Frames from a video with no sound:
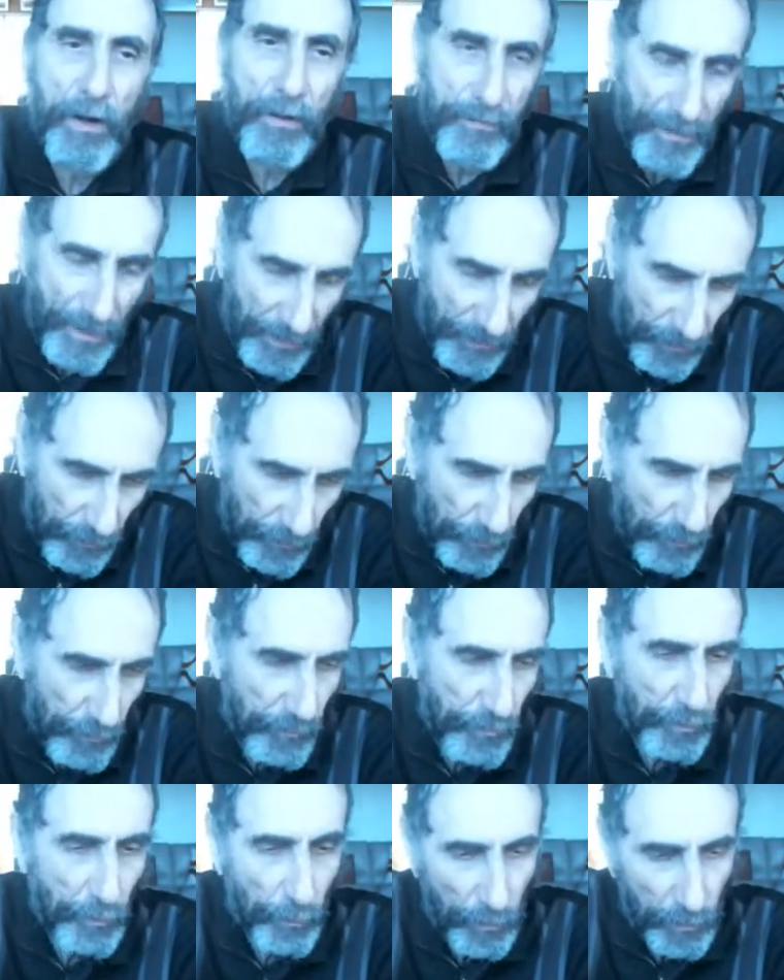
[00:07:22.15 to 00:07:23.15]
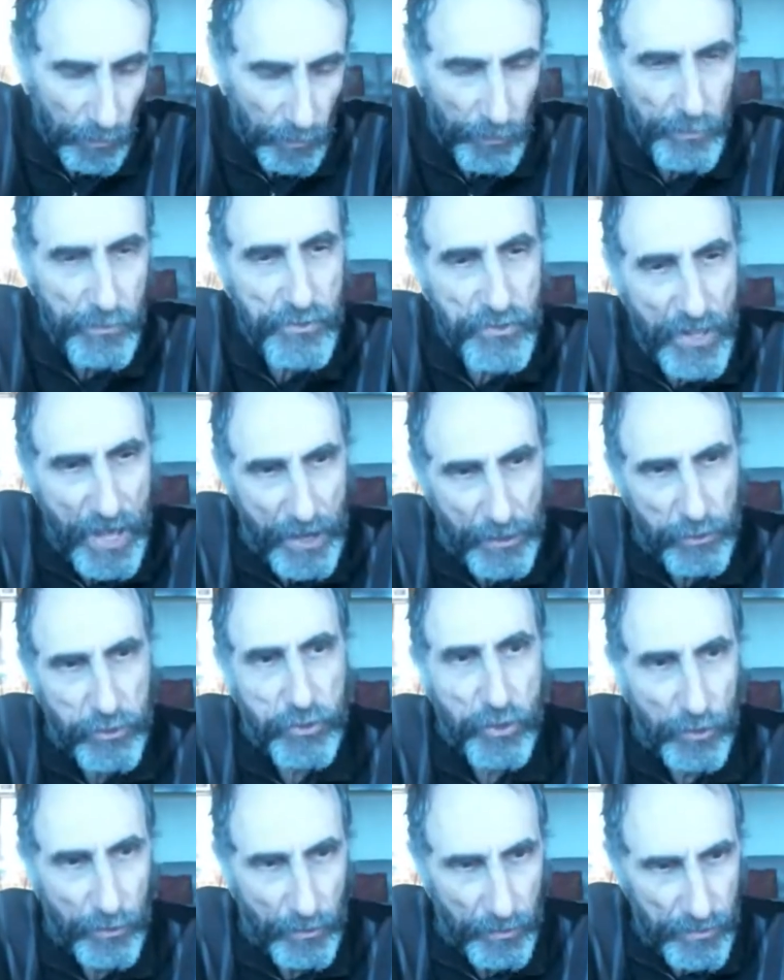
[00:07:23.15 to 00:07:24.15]
uh, then you you will lose
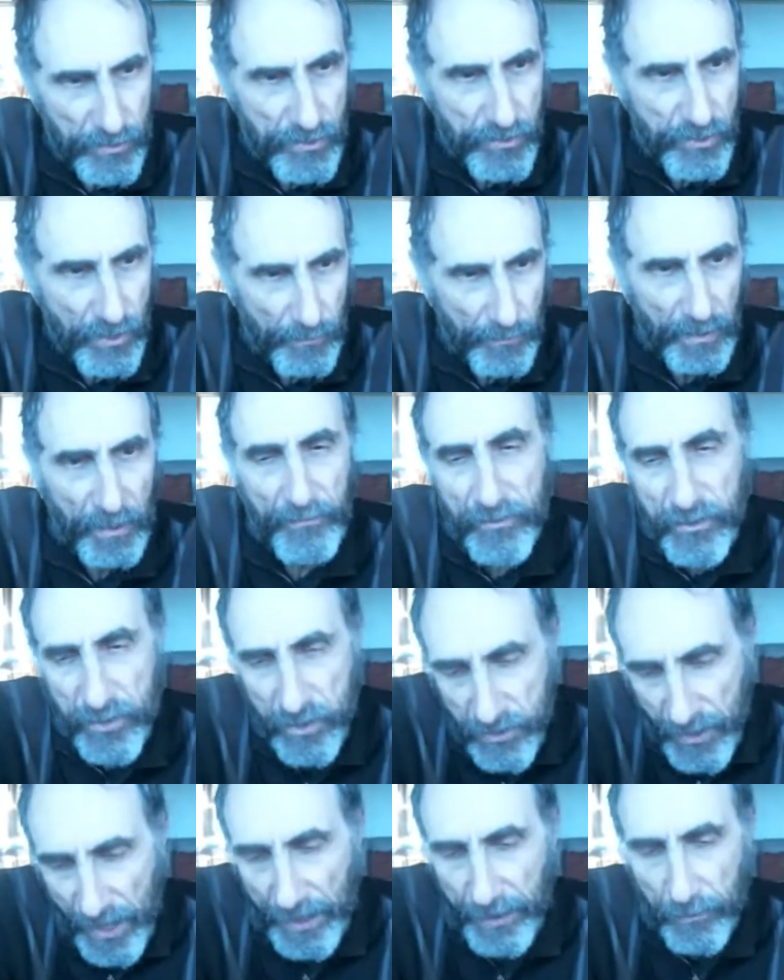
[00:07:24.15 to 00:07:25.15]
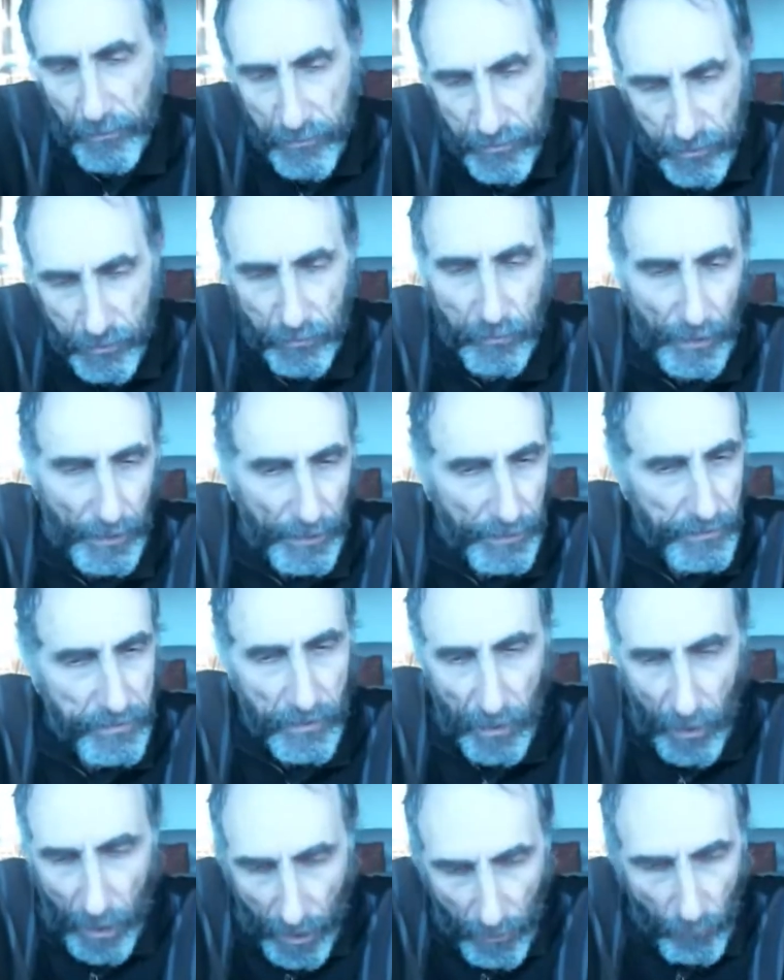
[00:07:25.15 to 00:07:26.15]
that assurance. I mean, if it's a day or two
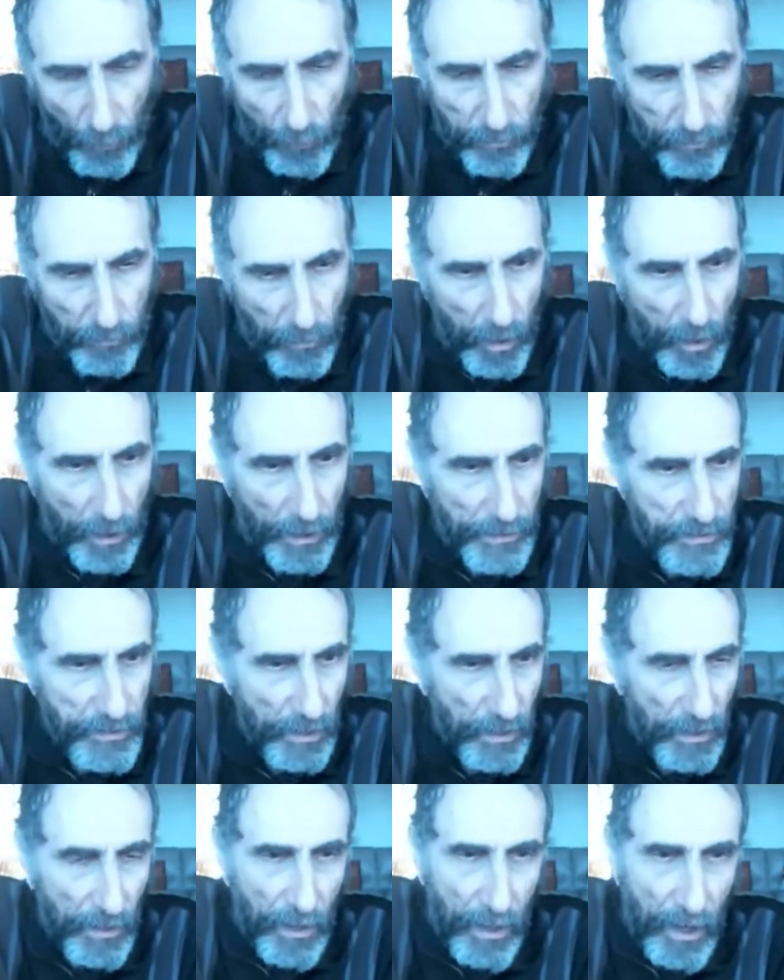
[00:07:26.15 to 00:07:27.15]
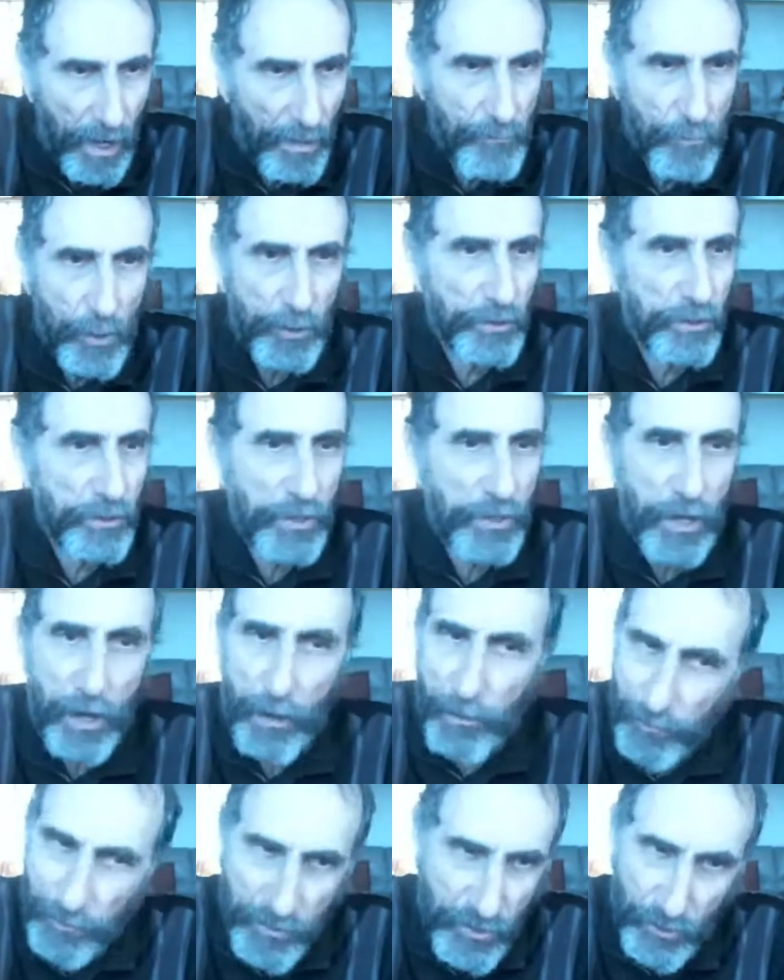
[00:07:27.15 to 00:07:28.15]
late, I won't mind. I'm not
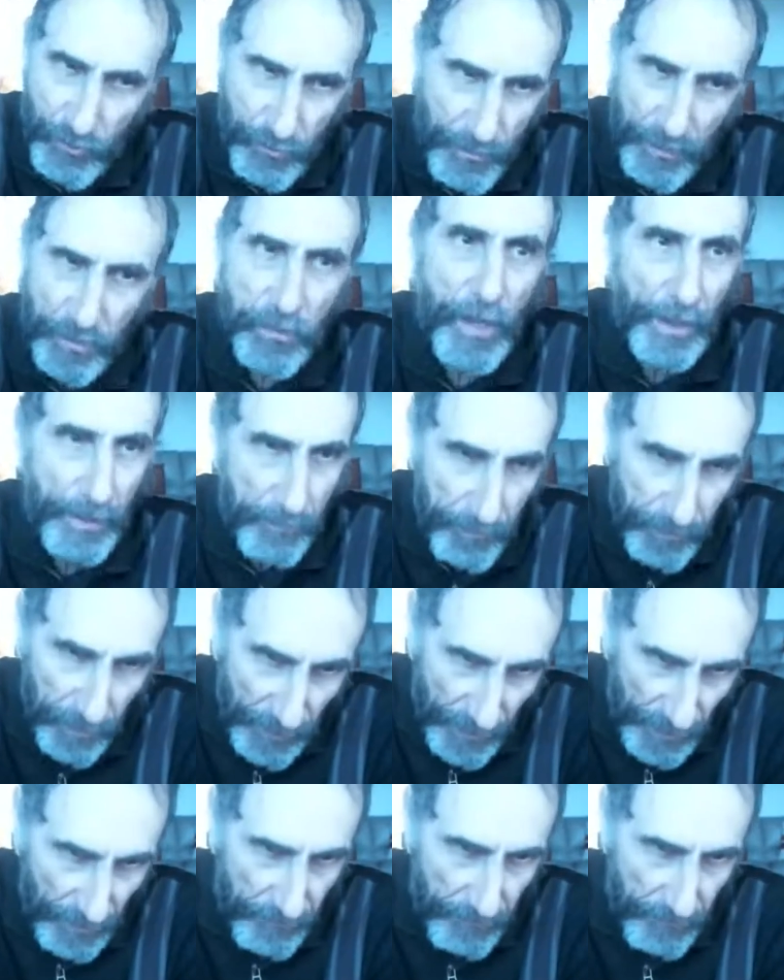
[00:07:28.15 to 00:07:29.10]
encouraging you to be late.